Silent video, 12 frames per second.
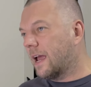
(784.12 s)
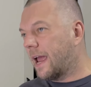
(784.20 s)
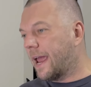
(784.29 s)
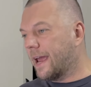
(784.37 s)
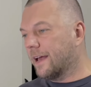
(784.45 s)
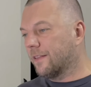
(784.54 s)

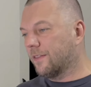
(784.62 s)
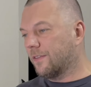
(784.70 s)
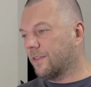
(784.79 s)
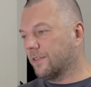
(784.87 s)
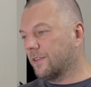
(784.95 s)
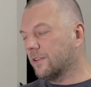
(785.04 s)
and
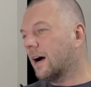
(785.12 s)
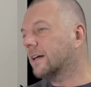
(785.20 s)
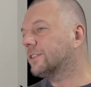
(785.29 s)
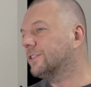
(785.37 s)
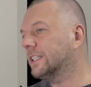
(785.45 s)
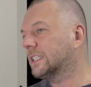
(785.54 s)
the
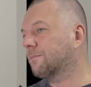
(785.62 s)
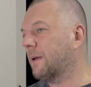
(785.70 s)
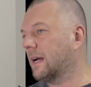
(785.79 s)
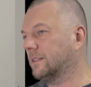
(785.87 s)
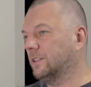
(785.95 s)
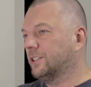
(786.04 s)
doctor
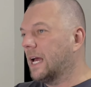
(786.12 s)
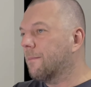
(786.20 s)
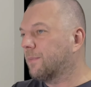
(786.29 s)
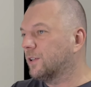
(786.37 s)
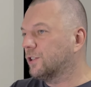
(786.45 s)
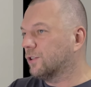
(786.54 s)
expects the
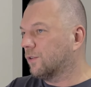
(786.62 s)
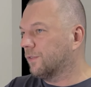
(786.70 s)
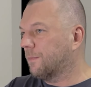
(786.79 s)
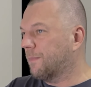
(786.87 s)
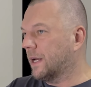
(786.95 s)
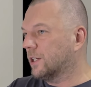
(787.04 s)
temperature of
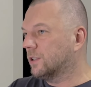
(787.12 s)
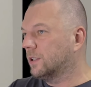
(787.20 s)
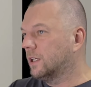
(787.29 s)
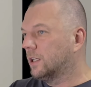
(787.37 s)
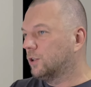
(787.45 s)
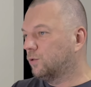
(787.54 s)
the
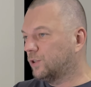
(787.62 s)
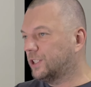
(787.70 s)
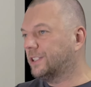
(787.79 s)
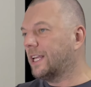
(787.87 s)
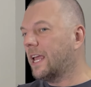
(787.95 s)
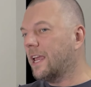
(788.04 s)
patient to
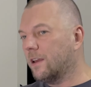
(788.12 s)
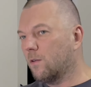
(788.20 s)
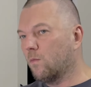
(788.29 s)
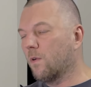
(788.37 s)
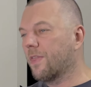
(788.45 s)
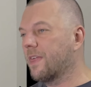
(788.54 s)
stay
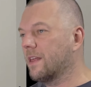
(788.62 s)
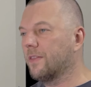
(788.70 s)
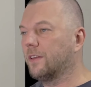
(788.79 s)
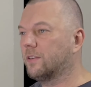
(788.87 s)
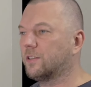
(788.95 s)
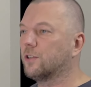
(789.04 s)
within
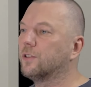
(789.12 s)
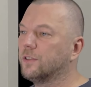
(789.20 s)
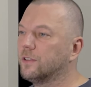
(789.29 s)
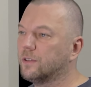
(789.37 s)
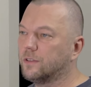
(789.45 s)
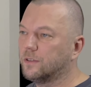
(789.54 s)
the
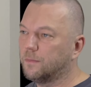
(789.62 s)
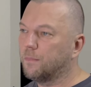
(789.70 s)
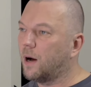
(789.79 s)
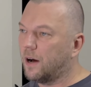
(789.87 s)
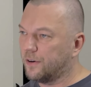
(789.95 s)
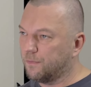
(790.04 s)
certain
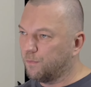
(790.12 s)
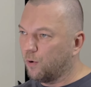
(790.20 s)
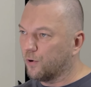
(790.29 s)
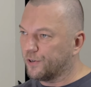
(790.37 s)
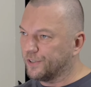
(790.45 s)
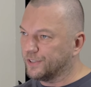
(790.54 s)

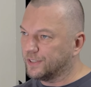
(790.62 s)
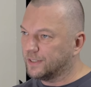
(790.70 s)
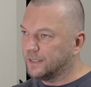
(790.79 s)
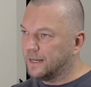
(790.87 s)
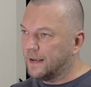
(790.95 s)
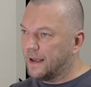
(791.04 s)
borders.
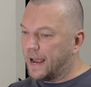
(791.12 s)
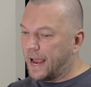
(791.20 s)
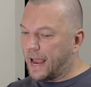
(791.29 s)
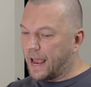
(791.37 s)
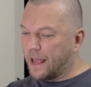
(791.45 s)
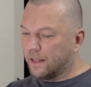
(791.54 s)

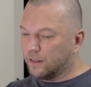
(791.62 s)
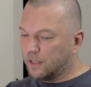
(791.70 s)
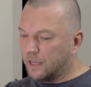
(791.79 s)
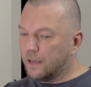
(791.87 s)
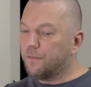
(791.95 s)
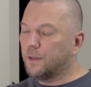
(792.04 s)
And
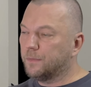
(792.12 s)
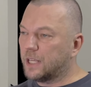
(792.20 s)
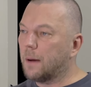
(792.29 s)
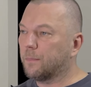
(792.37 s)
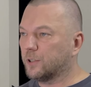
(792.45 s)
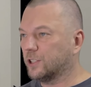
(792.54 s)
if the
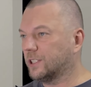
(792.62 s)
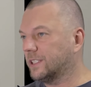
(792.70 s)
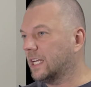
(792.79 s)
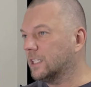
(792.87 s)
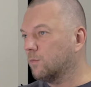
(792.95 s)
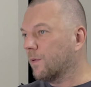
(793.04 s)
temperature
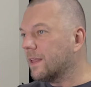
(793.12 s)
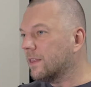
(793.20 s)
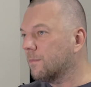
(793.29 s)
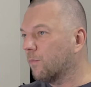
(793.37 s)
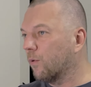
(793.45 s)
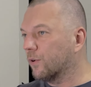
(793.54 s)
stays within
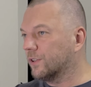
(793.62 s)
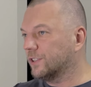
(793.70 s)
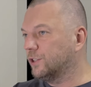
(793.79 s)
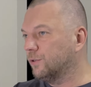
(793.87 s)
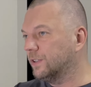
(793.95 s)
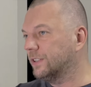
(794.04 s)
the borders
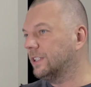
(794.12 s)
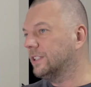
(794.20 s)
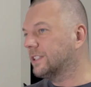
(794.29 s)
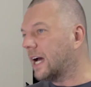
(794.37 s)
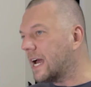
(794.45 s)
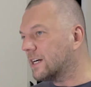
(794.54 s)
during the
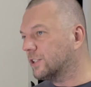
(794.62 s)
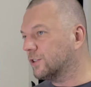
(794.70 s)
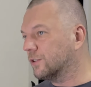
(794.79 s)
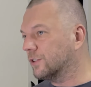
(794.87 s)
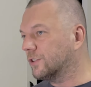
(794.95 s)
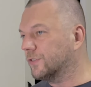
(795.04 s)
entire
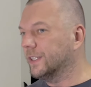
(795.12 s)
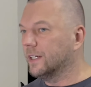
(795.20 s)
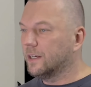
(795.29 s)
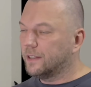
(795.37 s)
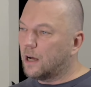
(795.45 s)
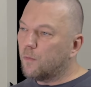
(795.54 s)
surgery,
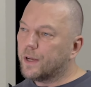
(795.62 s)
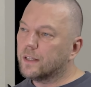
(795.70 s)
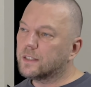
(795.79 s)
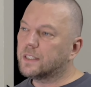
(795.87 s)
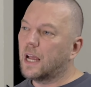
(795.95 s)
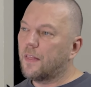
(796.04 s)
then we can
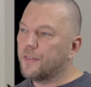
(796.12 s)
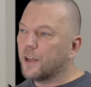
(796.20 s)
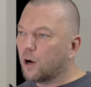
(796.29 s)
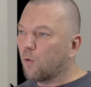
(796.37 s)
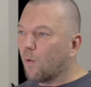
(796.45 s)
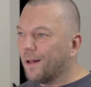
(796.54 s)
say that the
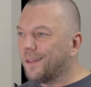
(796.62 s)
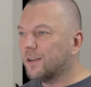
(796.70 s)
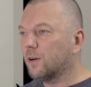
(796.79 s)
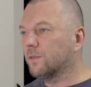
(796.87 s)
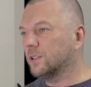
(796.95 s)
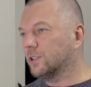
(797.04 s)
quality
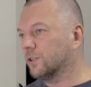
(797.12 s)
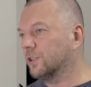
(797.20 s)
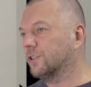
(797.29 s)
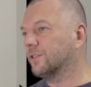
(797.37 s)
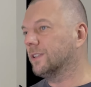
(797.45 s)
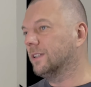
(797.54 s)
of the
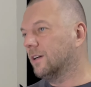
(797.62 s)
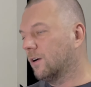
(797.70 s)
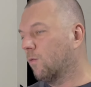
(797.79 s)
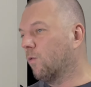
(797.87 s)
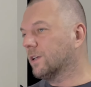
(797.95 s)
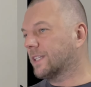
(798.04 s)
surgery
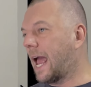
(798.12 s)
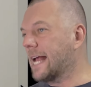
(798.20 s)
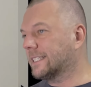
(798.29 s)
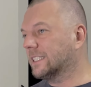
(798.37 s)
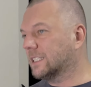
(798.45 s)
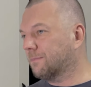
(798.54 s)
was
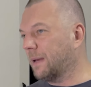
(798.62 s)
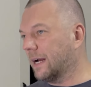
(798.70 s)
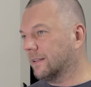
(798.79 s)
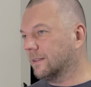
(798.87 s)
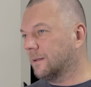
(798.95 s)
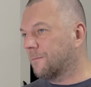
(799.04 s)
as
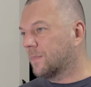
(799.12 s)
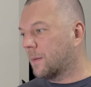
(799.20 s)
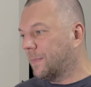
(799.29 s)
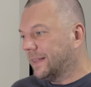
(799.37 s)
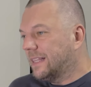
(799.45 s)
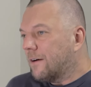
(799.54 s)
expected.
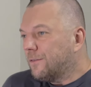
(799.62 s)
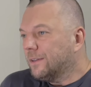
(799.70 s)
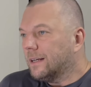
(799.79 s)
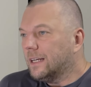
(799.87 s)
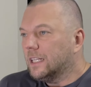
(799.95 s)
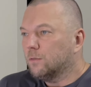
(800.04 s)
But
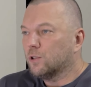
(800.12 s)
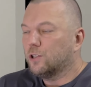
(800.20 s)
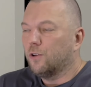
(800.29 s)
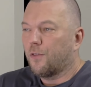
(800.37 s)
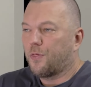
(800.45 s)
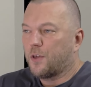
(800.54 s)
definitely it was
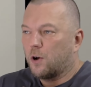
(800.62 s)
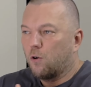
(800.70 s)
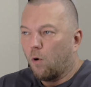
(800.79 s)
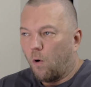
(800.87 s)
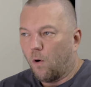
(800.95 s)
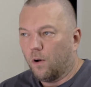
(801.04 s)
not the
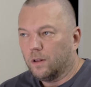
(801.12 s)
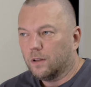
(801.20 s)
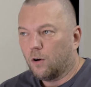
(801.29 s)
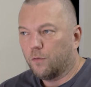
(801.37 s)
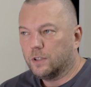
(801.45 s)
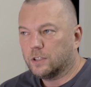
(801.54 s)
goal
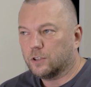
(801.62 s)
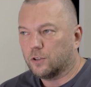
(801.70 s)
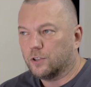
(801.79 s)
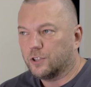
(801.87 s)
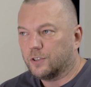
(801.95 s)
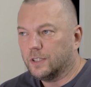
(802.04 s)
of the
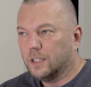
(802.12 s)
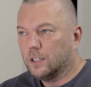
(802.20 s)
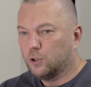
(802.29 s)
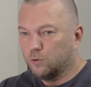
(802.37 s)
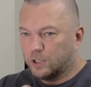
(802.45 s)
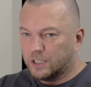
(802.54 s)
surgery
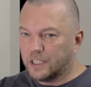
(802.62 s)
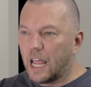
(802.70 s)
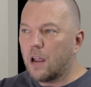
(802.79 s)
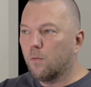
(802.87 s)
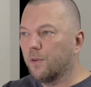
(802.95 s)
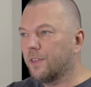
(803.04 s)
to
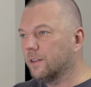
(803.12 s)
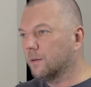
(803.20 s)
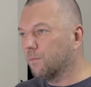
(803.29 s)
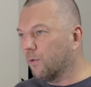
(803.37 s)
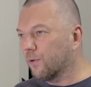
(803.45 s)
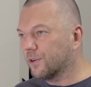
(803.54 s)
stay within the
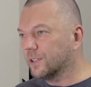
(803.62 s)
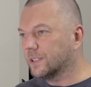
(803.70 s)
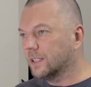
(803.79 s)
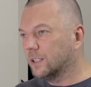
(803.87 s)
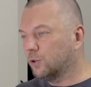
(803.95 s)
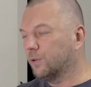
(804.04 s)
borders,
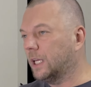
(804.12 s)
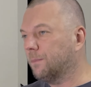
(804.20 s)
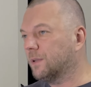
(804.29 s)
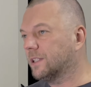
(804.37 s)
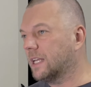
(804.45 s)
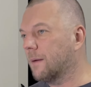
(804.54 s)
to keep
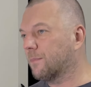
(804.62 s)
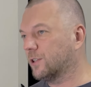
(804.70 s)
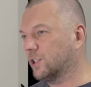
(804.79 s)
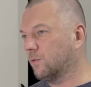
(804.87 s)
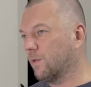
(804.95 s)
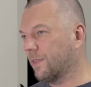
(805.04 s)
the
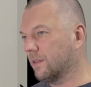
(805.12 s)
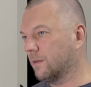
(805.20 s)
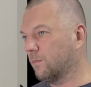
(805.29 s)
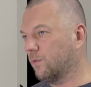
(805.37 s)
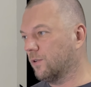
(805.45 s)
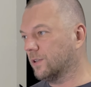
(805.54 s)
temperature within the
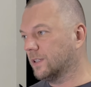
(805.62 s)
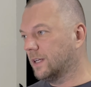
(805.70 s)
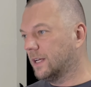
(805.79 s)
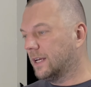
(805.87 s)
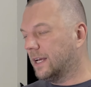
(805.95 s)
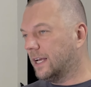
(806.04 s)
borders.
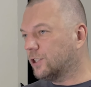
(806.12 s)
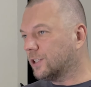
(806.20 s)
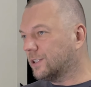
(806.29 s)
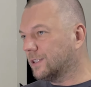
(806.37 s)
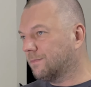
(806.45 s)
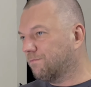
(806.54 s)
It's
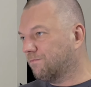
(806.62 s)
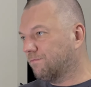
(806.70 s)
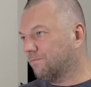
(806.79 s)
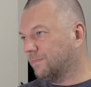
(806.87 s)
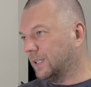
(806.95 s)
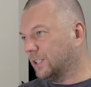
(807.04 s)

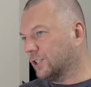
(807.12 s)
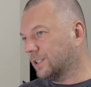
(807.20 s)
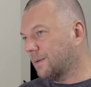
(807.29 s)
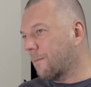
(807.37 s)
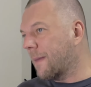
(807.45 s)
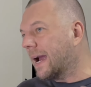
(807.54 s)
just
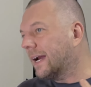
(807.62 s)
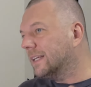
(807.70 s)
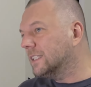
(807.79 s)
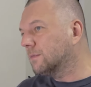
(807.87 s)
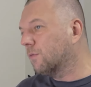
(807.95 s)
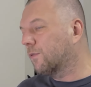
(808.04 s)
a
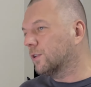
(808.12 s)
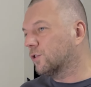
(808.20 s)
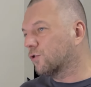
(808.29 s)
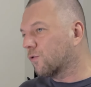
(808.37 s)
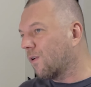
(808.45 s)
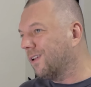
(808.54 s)
mechanism of
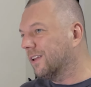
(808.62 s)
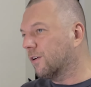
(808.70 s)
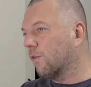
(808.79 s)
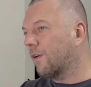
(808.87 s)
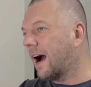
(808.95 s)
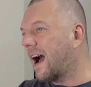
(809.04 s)
controlling
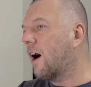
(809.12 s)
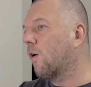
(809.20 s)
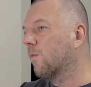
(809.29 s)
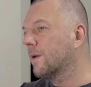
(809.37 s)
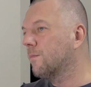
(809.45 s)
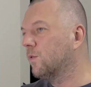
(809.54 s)
of how
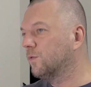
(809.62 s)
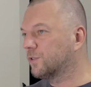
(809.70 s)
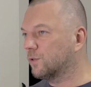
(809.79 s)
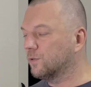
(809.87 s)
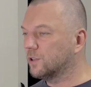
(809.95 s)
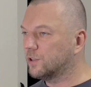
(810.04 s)
we move
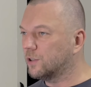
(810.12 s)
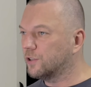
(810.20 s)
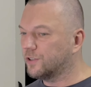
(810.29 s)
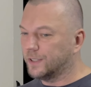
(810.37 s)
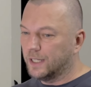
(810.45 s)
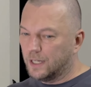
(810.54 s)
through the
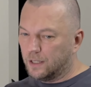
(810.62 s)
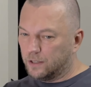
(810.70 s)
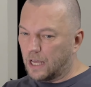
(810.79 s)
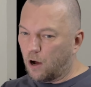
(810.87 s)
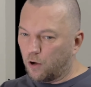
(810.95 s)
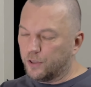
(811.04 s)
surgery.
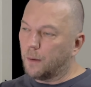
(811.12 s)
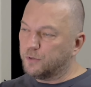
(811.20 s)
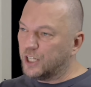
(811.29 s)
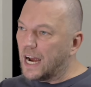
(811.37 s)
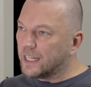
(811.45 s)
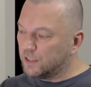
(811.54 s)
The
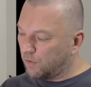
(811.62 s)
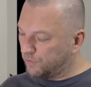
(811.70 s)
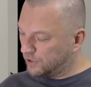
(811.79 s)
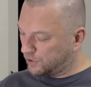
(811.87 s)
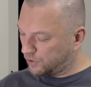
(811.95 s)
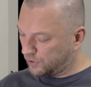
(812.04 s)
objective of
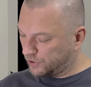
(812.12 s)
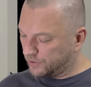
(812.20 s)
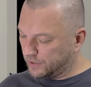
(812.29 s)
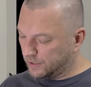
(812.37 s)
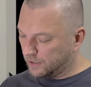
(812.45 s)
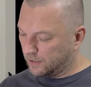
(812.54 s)
the
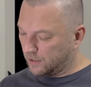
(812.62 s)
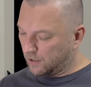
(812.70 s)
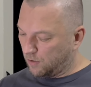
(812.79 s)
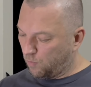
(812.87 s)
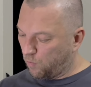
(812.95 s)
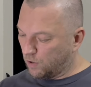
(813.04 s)
surgery
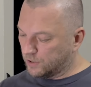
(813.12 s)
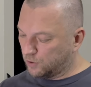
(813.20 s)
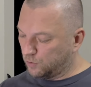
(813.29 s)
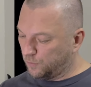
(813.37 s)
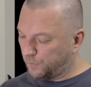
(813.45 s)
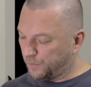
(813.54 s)
was
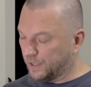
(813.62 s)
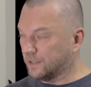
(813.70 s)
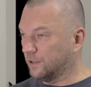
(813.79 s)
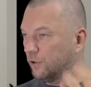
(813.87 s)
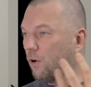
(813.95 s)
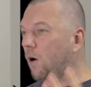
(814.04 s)
to fix
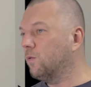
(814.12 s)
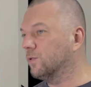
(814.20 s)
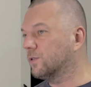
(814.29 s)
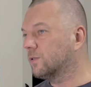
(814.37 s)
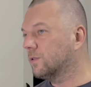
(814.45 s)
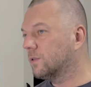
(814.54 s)
the nose.